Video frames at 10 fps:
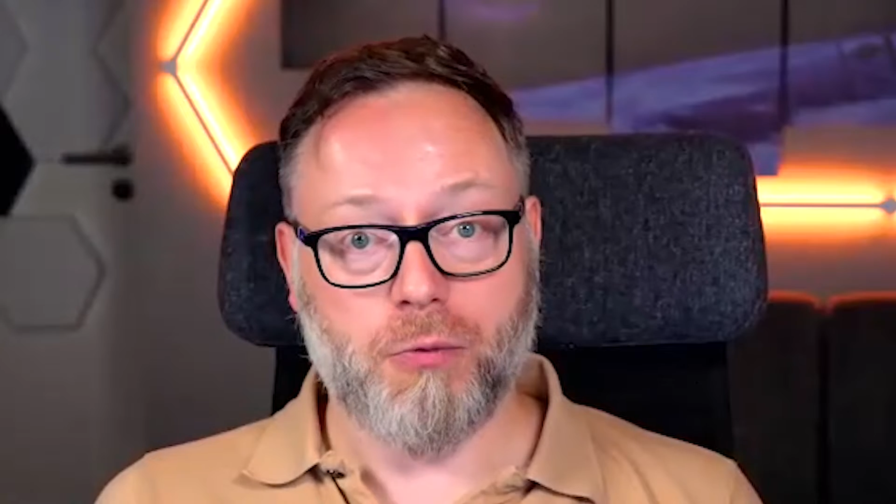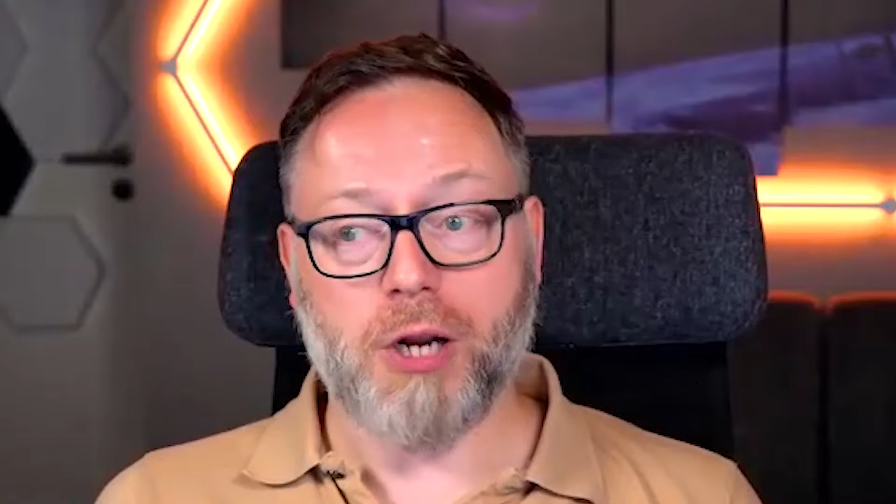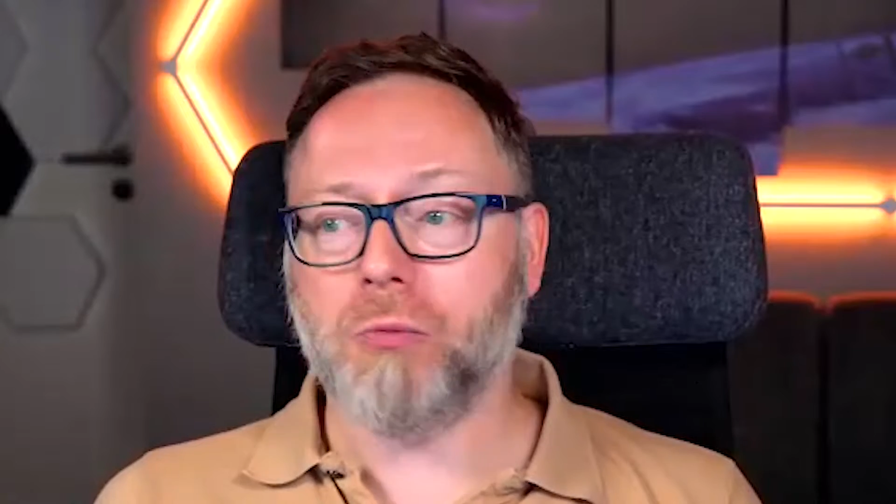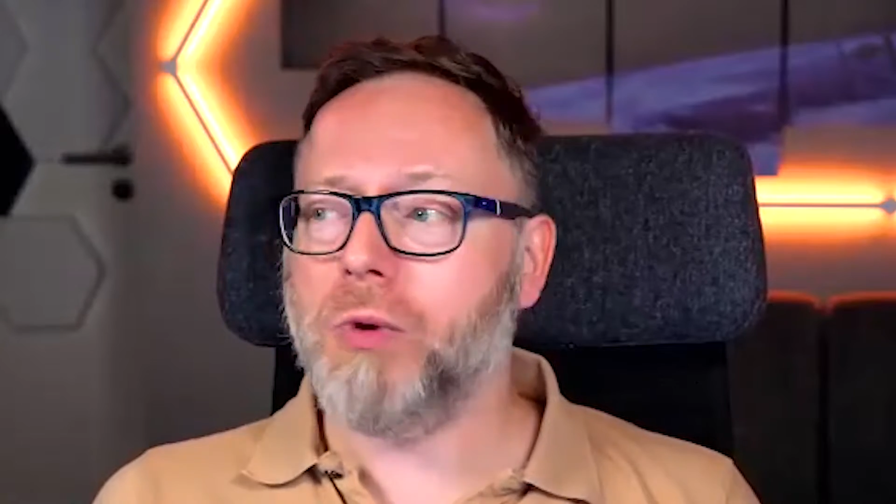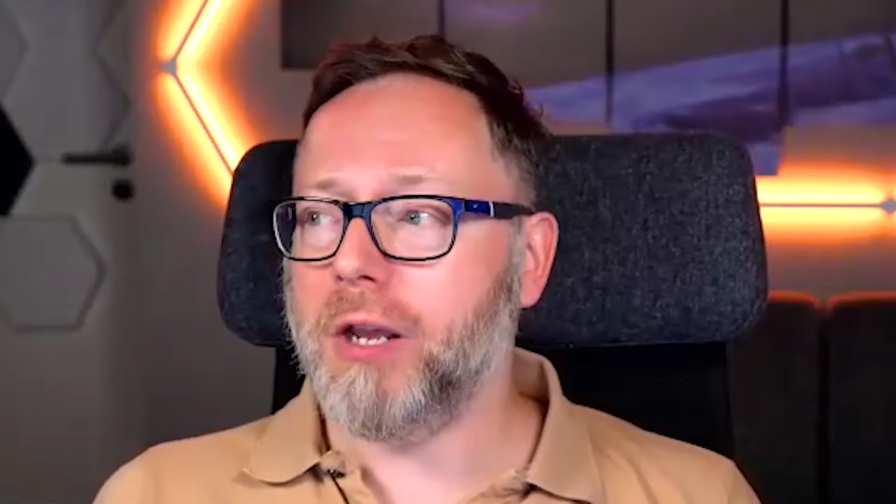
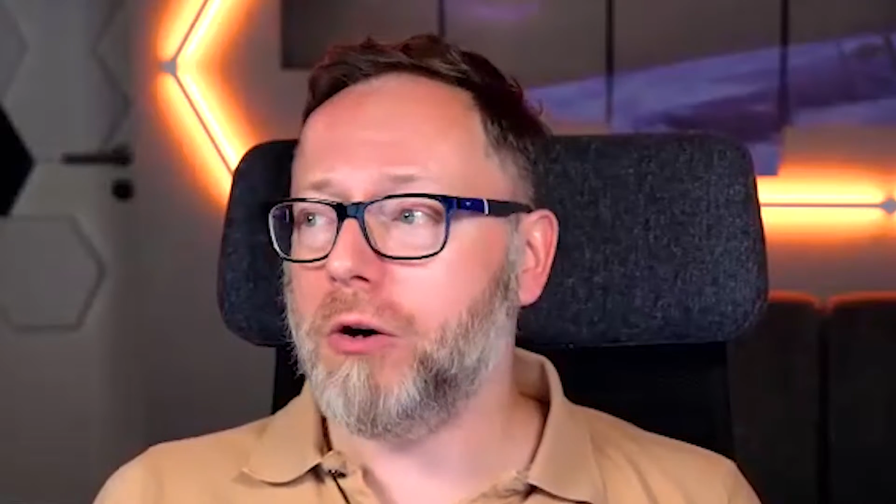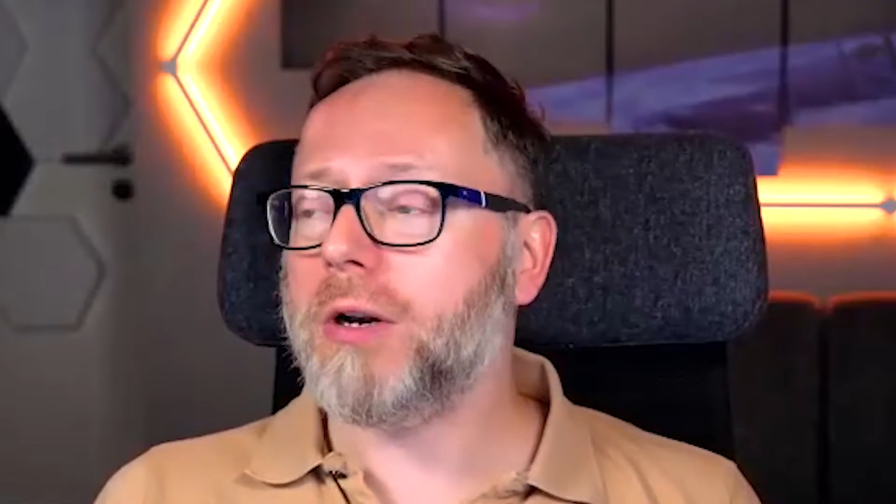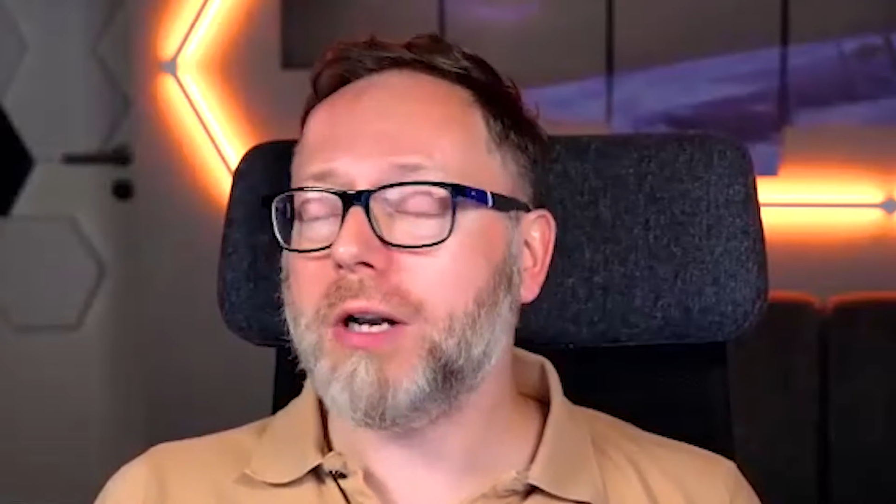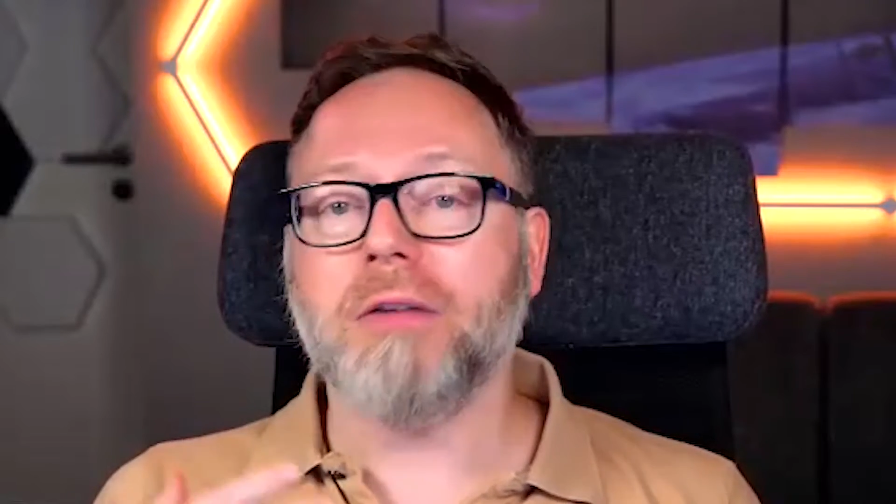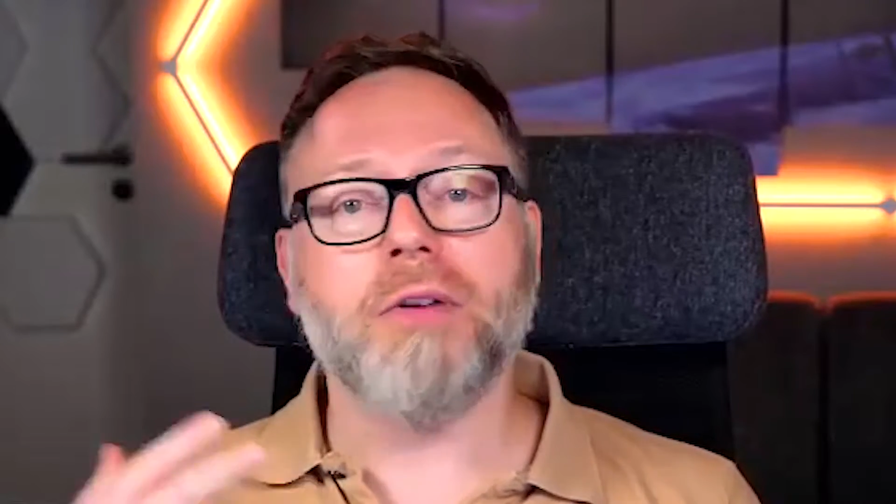But we are
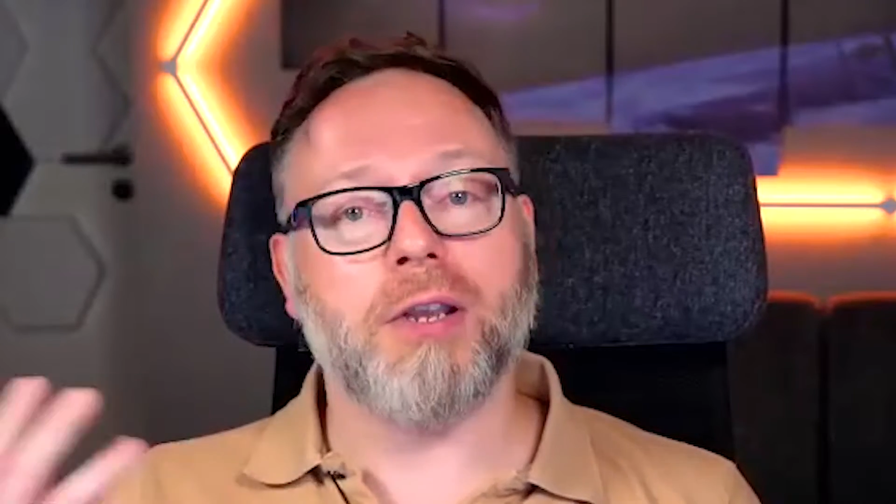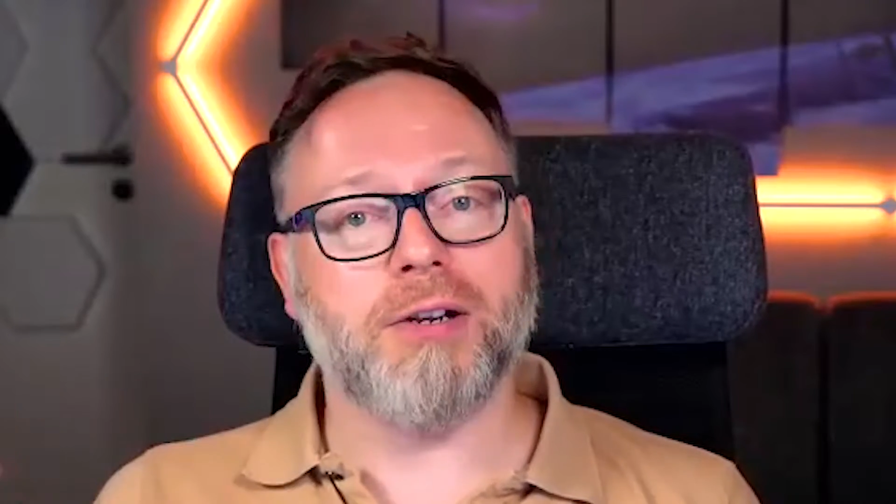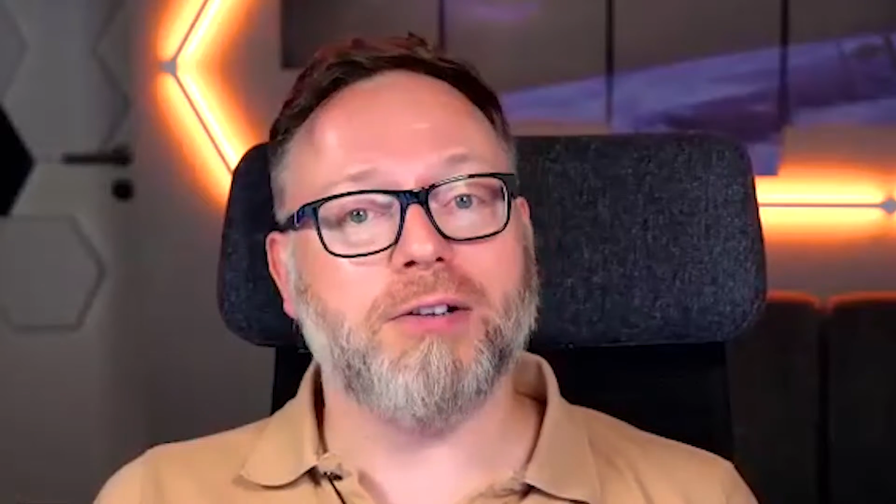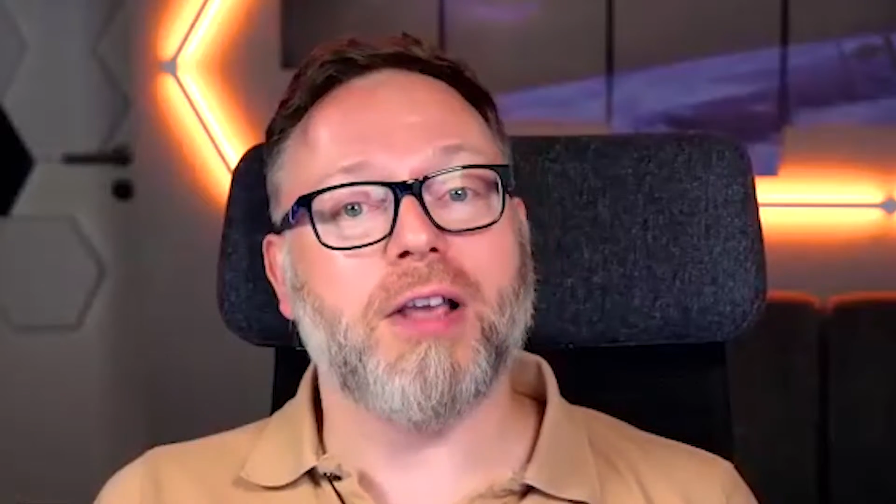not living in